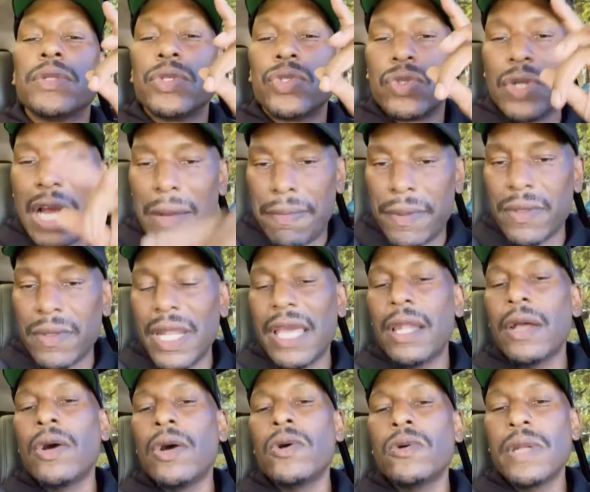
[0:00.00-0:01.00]
Drop on
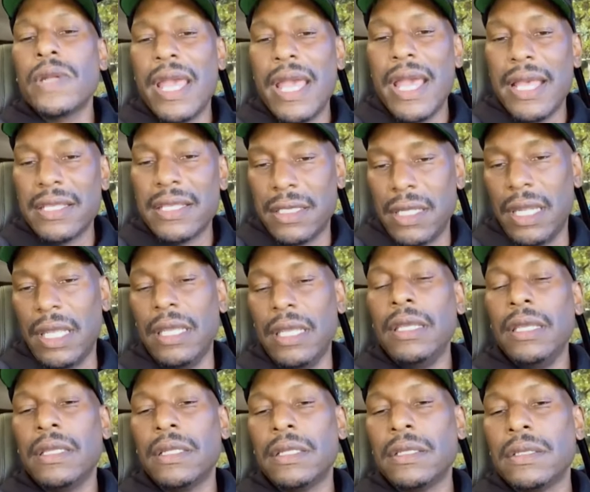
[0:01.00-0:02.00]
that old-ass
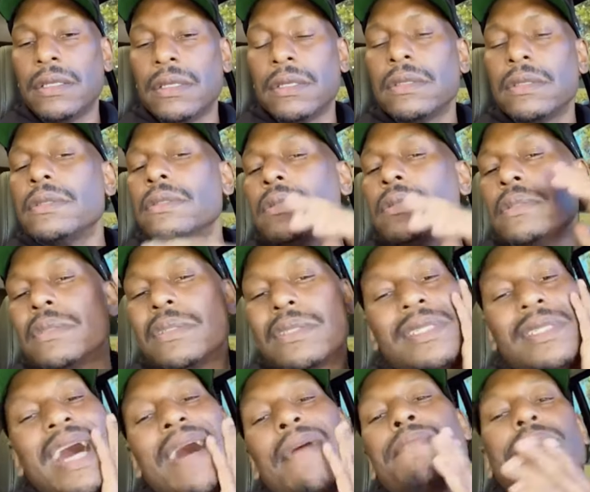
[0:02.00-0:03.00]
knee.
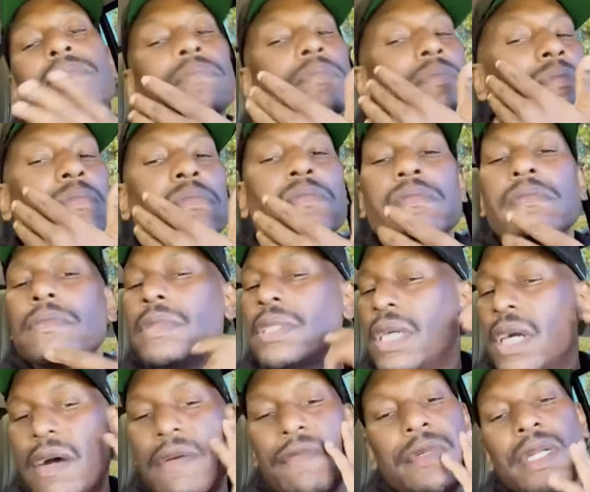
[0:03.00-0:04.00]
Stop
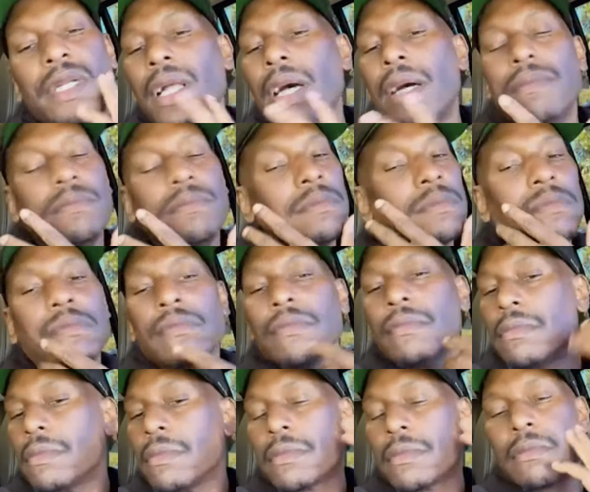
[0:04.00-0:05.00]
covering up
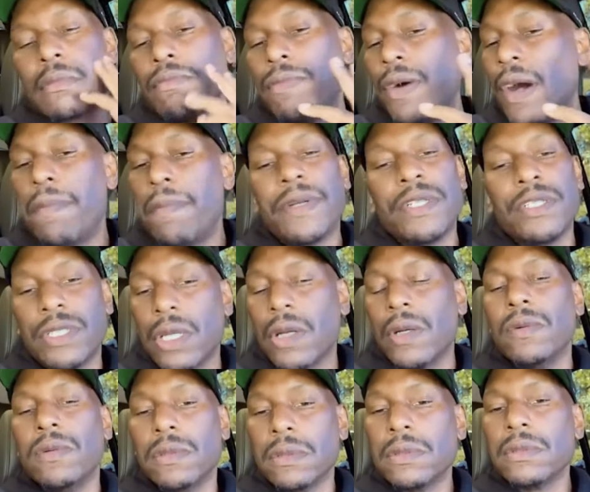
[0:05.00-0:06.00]
Papa
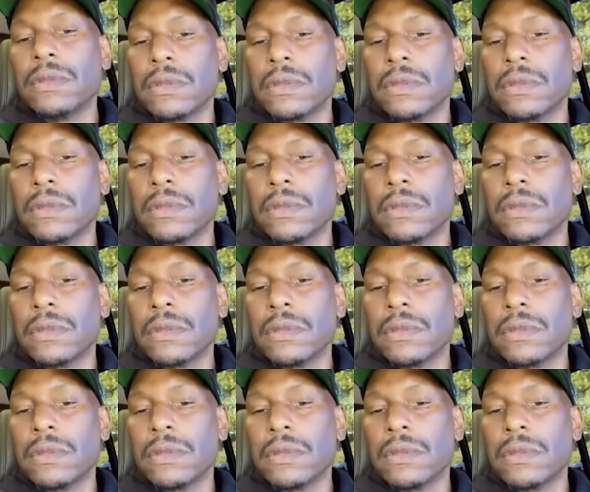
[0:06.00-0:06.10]
Joe,